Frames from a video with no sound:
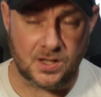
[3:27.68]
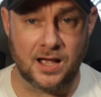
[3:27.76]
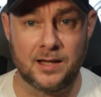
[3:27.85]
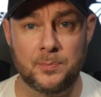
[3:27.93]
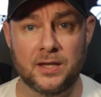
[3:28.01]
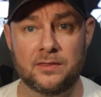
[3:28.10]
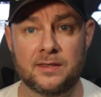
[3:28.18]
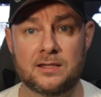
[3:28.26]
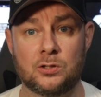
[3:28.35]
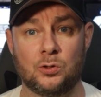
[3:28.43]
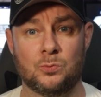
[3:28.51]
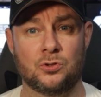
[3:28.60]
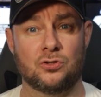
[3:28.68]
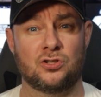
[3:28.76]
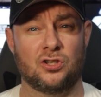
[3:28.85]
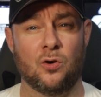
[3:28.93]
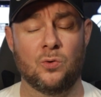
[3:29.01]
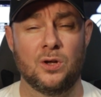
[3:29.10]
I picked this up
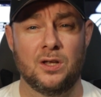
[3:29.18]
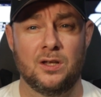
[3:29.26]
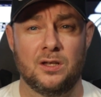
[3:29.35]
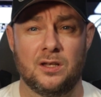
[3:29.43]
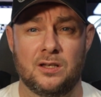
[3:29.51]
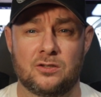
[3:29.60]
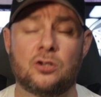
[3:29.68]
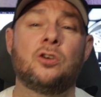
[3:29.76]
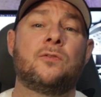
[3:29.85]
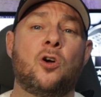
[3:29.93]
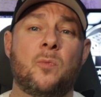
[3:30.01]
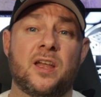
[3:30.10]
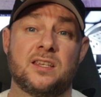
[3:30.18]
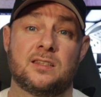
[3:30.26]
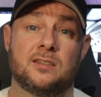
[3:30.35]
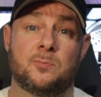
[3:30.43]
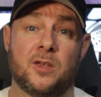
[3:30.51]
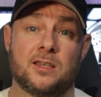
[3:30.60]
just so to cover all
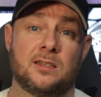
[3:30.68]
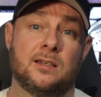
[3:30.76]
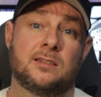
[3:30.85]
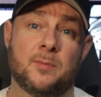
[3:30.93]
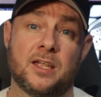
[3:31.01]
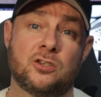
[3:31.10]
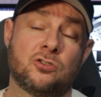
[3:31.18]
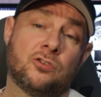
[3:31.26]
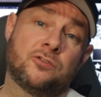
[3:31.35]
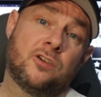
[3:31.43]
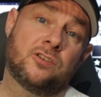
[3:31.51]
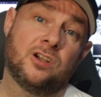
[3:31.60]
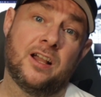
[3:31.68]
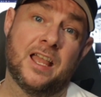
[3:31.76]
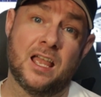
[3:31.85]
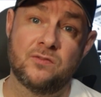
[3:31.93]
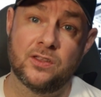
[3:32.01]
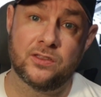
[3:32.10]
bases, basically, to make sure that I've got
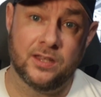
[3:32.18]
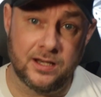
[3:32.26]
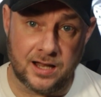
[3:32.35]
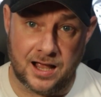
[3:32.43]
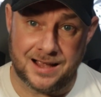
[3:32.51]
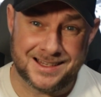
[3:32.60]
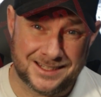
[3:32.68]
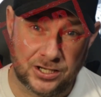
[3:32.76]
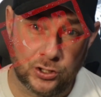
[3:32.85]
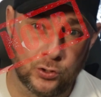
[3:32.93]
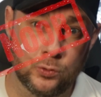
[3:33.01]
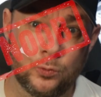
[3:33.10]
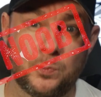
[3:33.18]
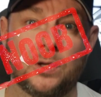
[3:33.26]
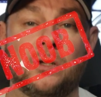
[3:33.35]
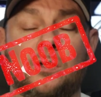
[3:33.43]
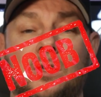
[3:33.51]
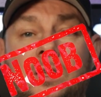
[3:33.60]
everything as a noob
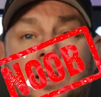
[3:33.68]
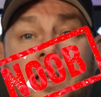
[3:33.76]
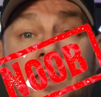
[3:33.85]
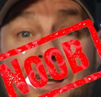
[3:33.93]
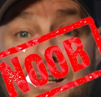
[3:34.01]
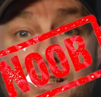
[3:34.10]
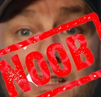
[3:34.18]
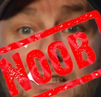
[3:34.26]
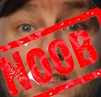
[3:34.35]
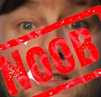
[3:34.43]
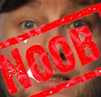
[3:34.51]
that I need